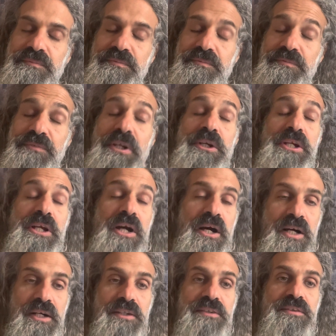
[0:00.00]
very
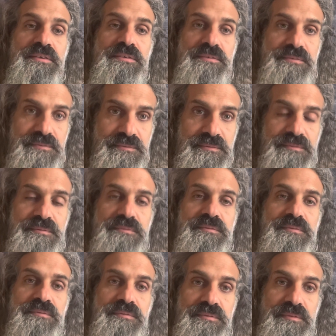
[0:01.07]
hard.
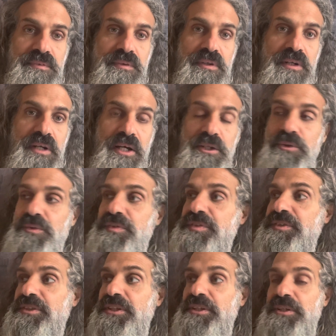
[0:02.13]
I could
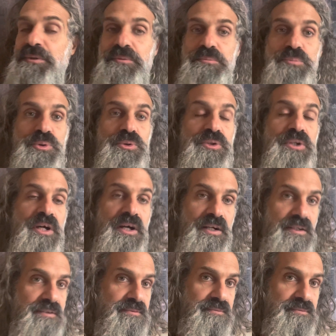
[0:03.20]
see Buddha